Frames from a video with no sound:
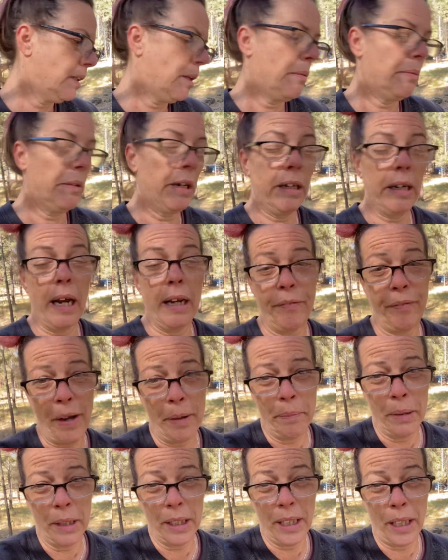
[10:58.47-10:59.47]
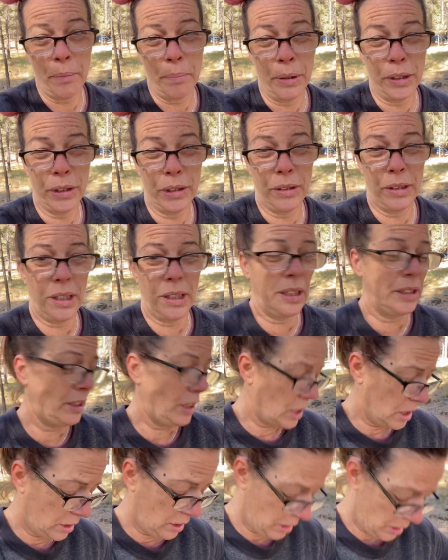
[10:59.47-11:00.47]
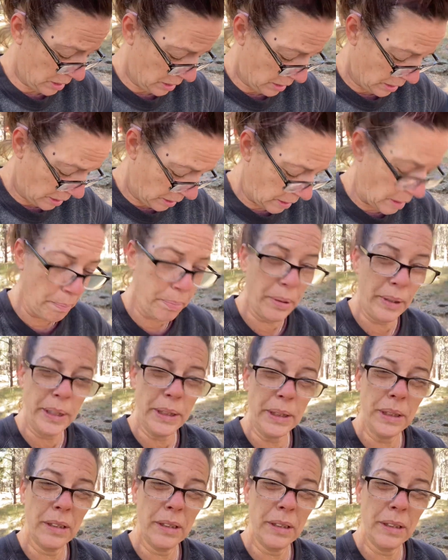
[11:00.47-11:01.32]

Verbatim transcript: but if I'm gonna keep pushing, then then please